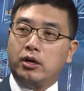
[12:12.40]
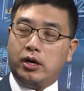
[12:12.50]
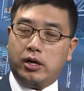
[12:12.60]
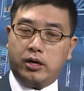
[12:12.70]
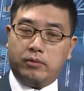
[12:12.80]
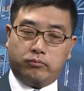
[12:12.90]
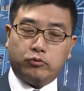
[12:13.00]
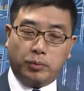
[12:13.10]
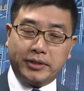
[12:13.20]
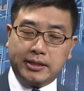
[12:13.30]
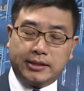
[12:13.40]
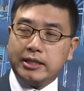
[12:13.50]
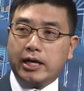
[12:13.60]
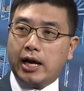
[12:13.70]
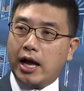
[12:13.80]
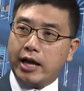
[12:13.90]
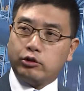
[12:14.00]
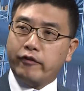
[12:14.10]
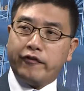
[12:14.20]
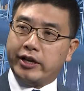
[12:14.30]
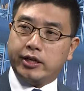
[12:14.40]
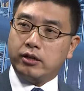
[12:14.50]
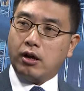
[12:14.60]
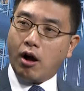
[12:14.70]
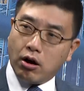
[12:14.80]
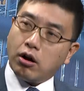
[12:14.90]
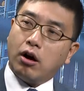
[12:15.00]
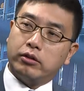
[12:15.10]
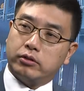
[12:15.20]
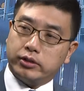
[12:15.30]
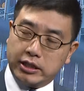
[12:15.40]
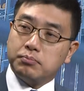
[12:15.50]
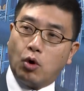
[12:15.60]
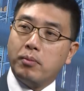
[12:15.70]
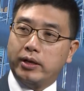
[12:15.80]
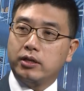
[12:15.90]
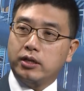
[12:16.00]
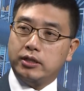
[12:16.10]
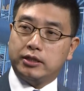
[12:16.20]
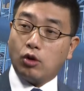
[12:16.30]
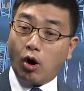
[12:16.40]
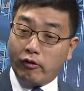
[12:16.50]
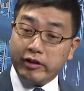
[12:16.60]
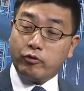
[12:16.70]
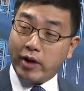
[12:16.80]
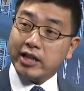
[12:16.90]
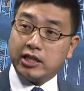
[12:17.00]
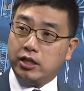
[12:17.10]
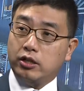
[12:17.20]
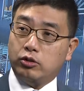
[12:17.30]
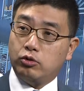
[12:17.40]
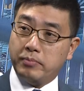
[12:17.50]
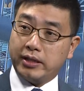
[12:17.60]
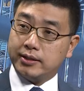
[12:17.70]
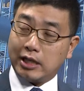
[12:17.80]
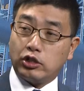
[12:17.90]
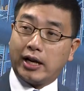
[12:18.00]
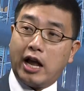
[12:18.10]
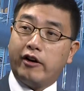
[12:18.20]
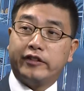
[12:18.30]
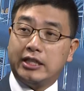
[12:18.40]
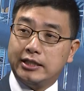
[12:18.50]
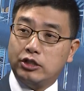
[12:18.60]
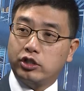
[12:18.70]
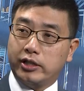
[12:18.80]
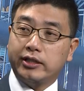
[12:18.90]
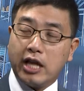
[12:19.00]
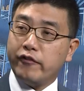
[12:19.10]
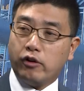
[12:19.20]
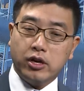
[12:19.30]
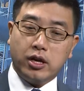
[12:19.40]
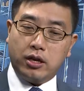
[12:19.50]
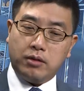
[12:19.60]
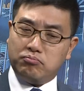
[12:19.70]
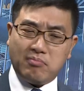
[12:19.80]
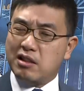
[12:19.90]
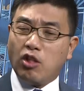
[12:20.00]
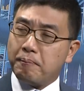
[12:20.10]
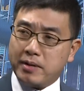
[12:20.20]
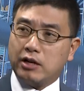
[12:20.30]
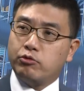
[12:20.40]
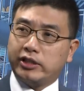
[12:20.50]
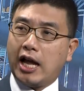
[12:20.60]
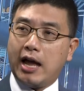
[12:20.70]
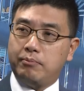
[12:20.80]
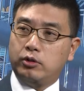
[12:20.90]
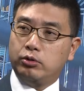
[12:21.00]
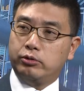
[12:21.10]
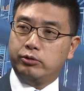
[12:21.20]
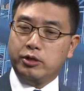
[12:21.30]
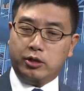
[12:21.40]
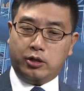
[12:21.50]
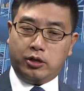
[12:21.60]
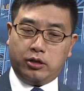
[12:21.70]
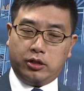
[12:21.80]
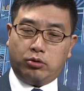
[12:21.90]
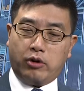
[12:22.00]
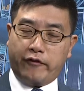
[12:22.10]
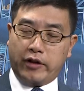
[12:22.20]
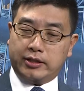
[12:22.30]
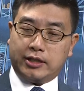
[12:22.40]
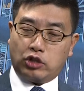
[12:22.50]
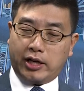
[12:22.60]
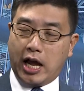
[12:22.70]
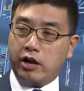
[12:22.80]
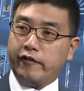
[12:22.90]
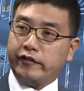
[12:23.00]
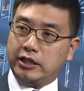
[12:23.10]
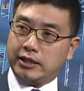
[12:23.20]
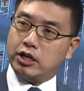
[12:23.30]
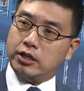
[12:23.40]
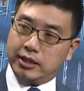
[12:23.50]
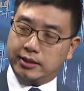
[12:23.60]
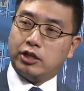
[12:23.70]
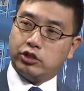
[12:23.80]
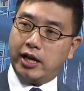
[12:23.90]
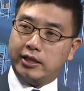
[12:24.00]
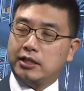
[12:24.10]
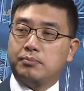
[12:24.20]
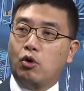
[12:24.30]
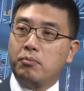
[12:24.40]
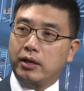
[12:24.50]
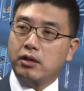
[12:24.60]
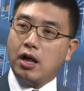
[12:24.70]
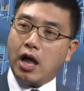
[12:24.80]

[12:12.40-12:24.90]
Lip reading: To be sincere, I don't think Hong Kong this moment is already ready to make such a kind of decision, and therefore it may not be a good time to have such a kind of discussion at this moment.